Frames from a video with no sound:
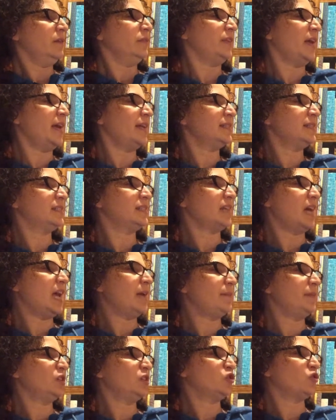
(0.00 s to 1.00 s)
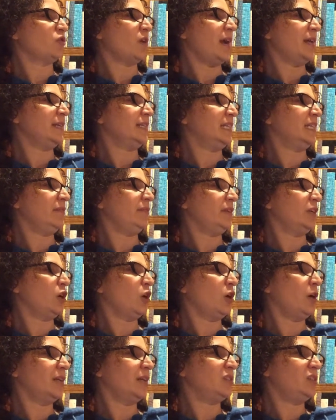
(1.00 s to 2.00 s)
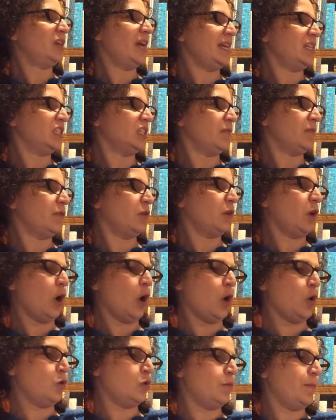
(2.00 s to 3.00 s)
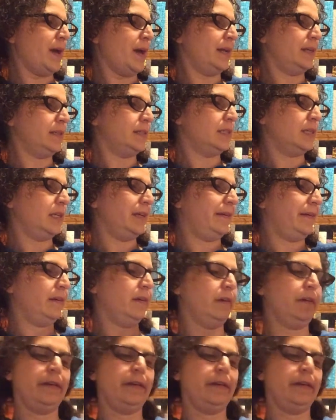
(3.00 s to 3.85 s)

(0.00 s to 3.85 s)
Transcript: Then Simon tried giving her a taste of her own medicine.